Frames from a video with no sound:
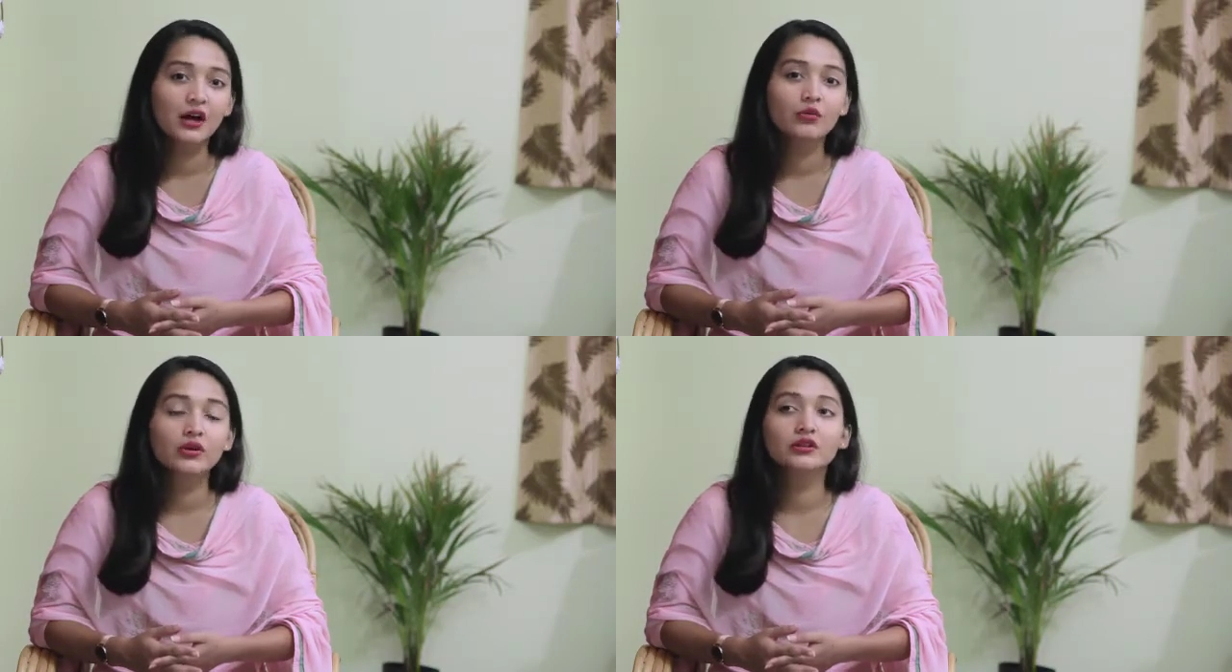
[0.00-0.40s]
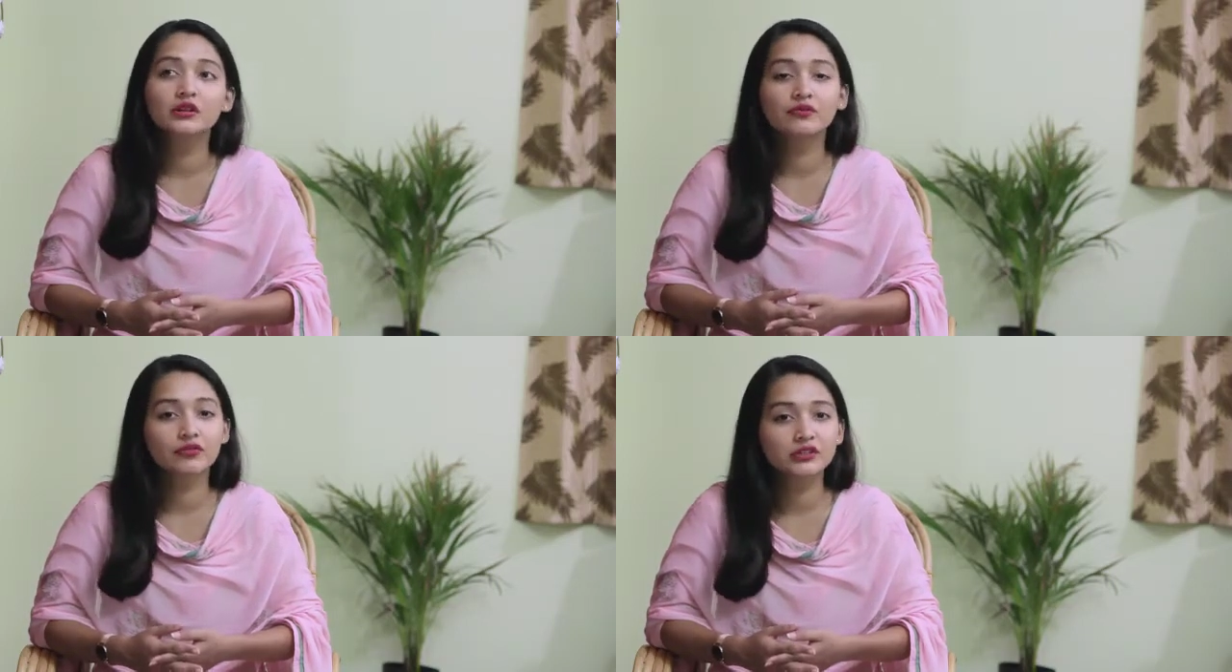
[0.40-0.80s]
with
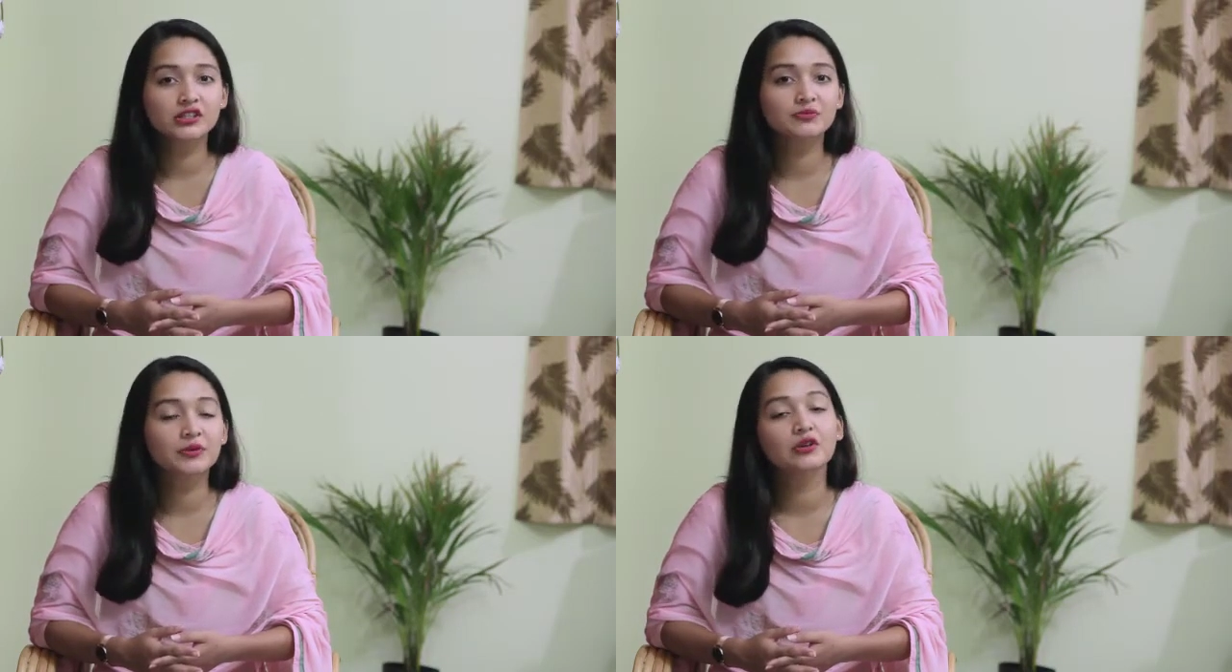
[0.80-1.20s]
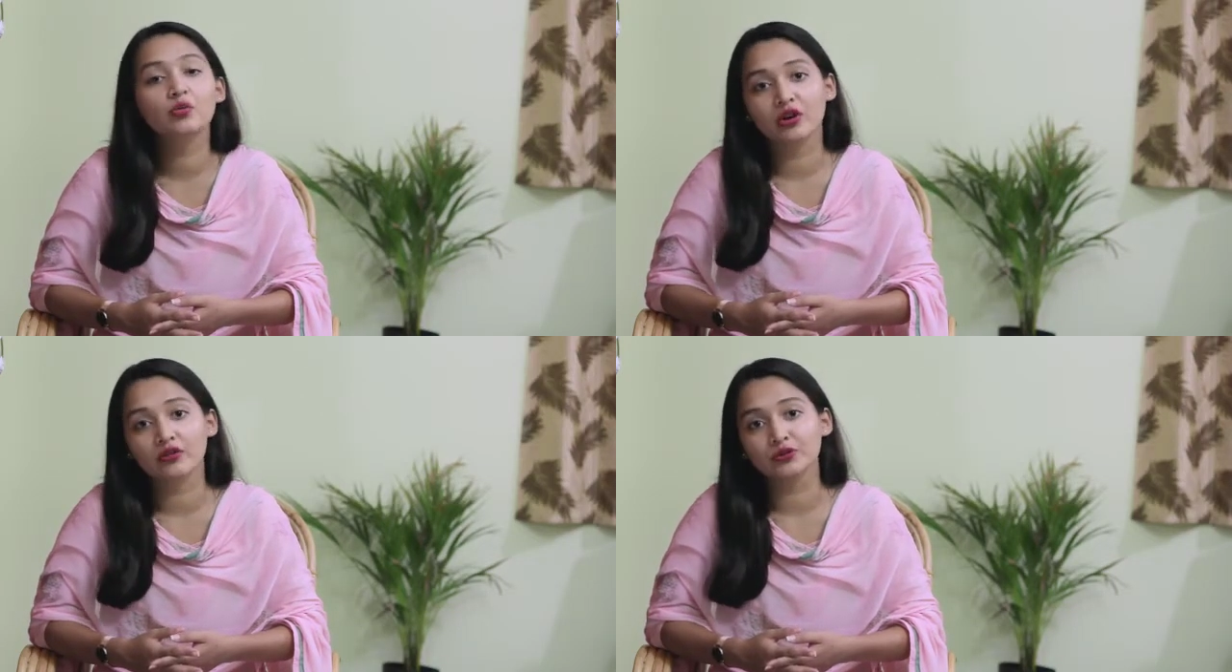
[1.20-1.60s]
Infosys being
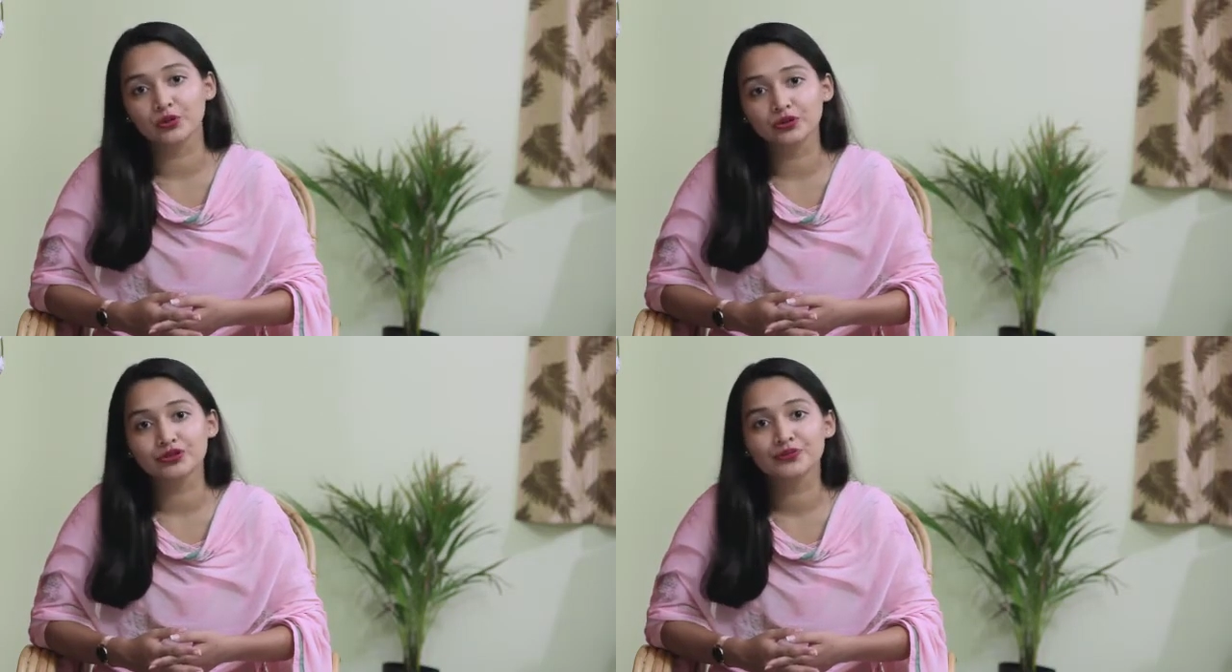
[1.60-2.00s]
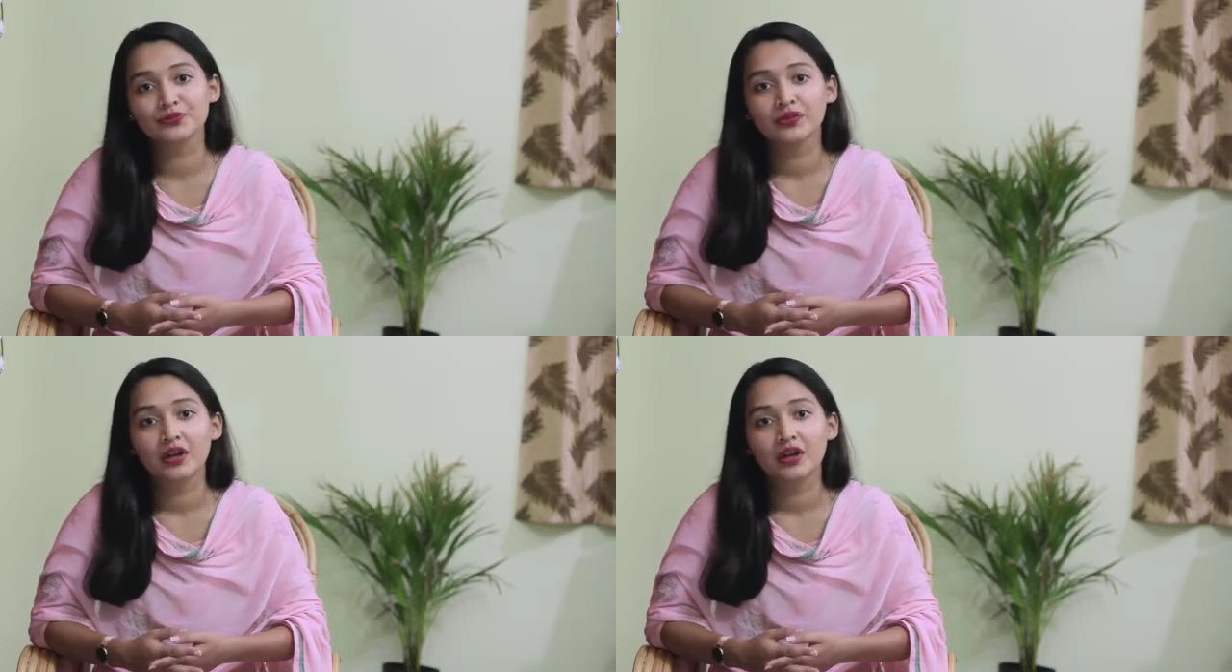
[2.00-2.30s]
one of those.